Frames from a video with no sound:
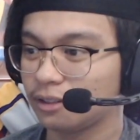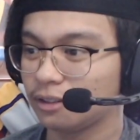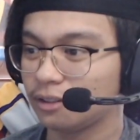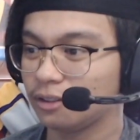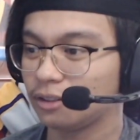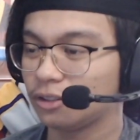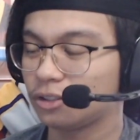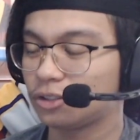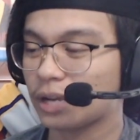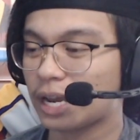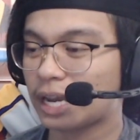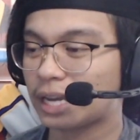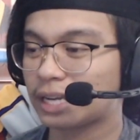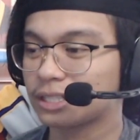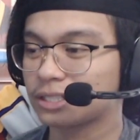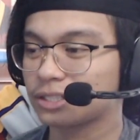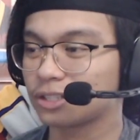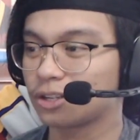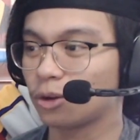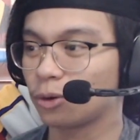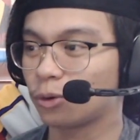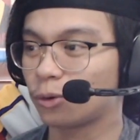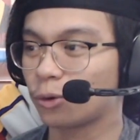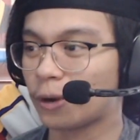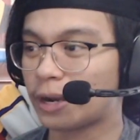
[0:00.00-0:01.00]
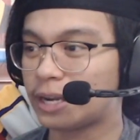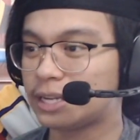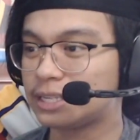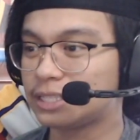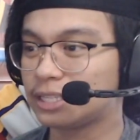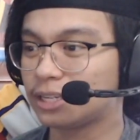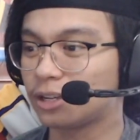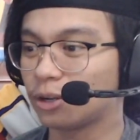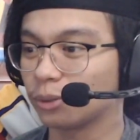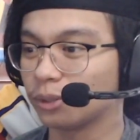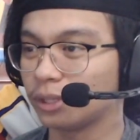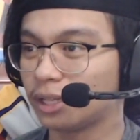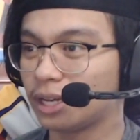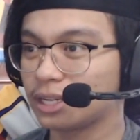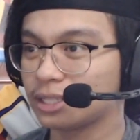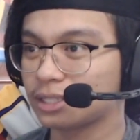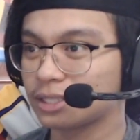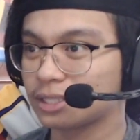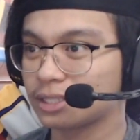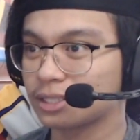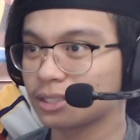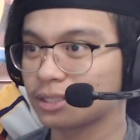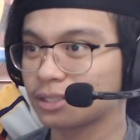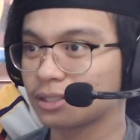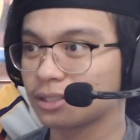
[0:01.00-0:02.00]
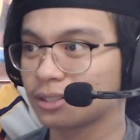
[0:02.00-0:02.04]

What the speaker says: You dragons go crazy, go nuts.